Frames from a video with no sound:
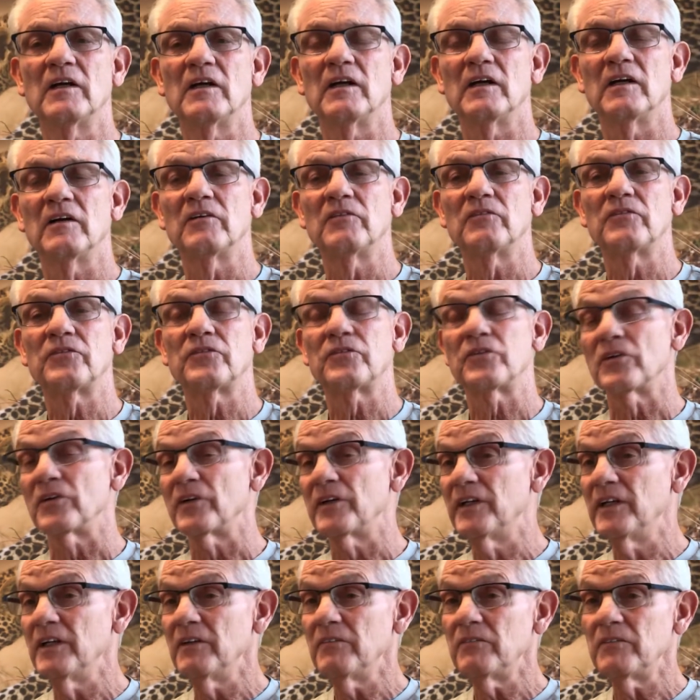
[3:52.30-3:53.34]
of
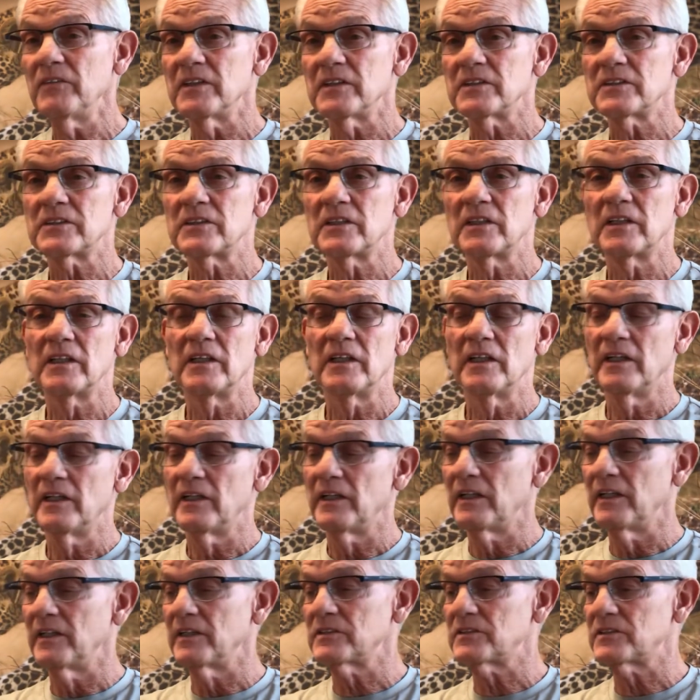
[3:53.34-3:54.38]
forgiveness
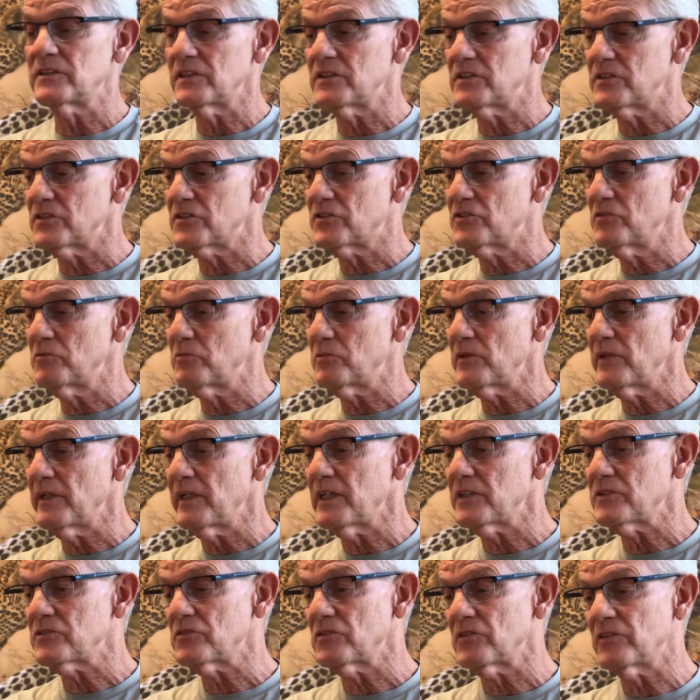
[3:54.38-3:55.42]
is such a
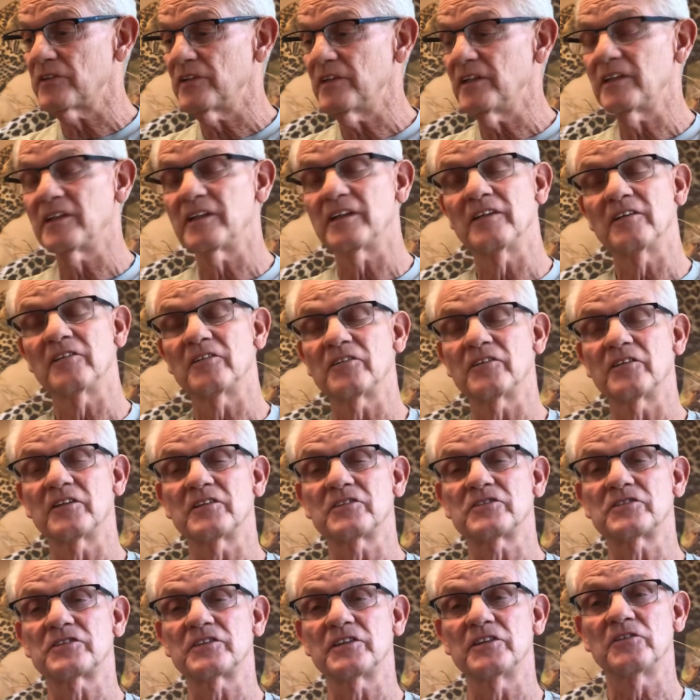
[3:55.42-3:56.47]
supernatural thing. You know,
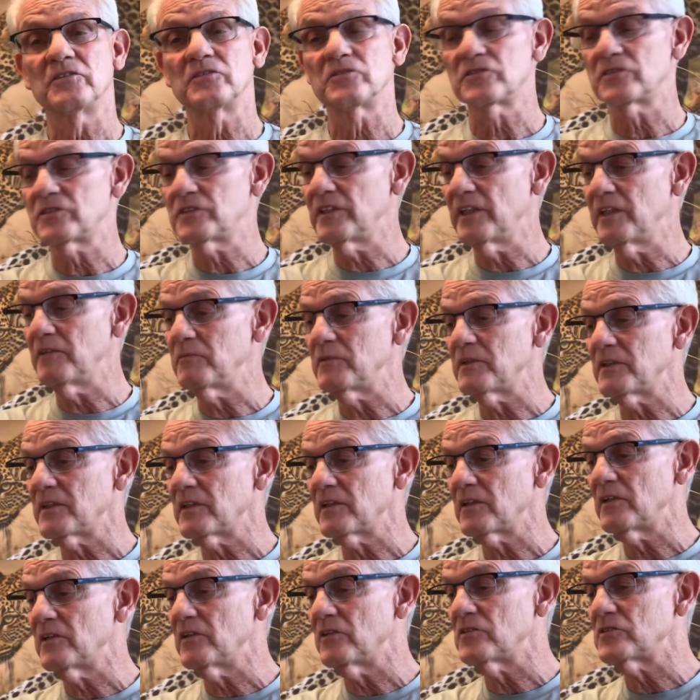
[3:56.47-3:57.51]
there's the old statement
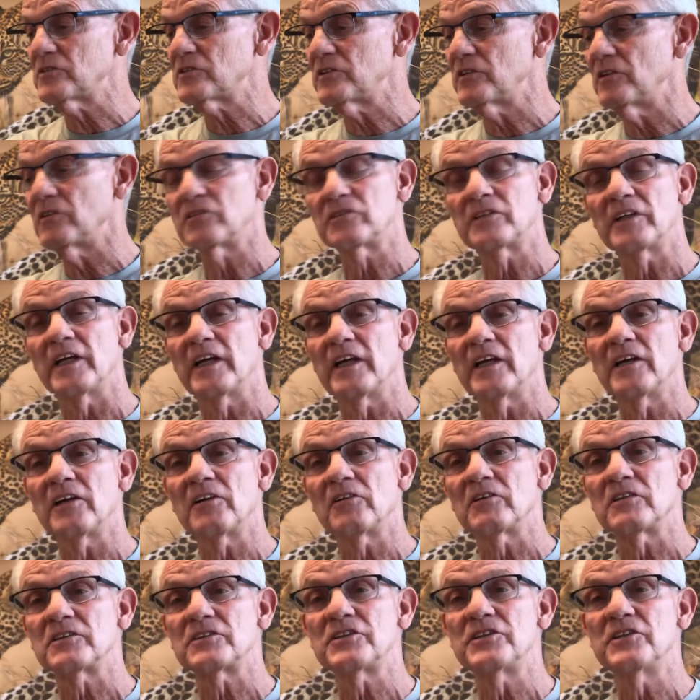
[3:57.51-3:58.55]
that goes, you know, to
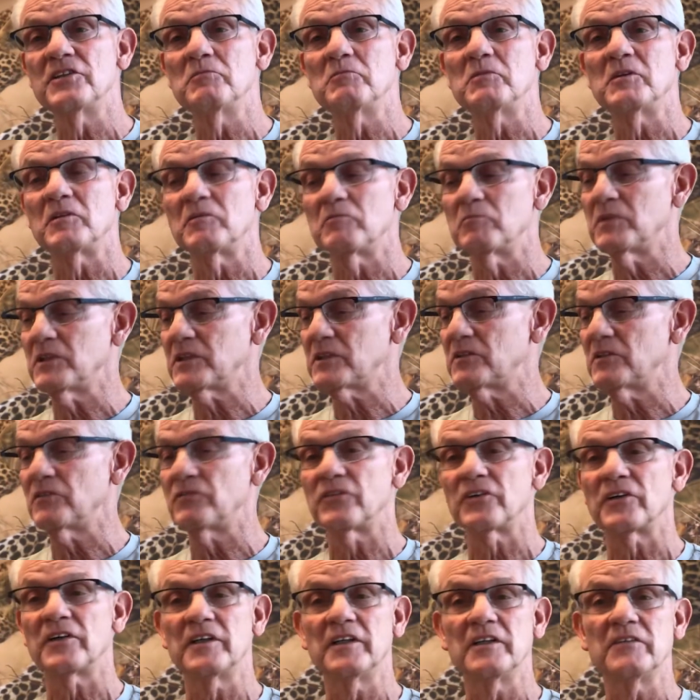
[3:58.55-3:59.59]
err is human, but to
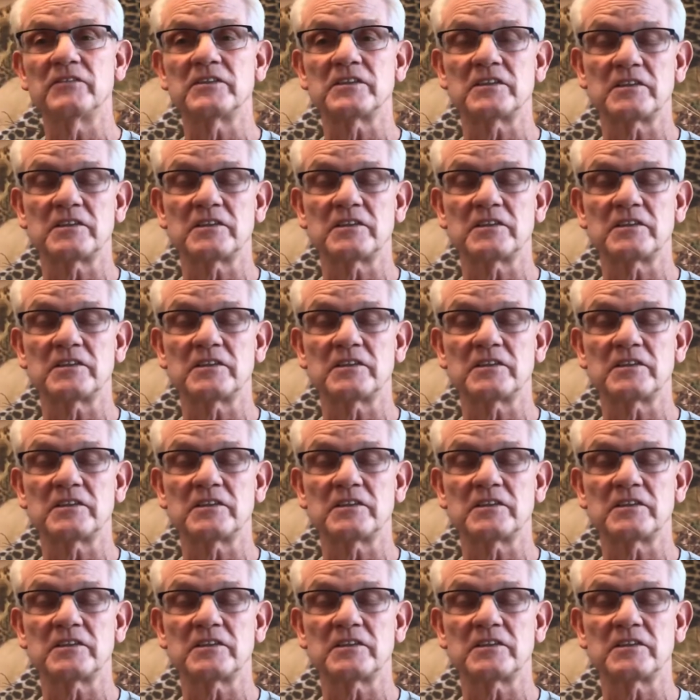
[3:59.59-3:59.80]
forgive is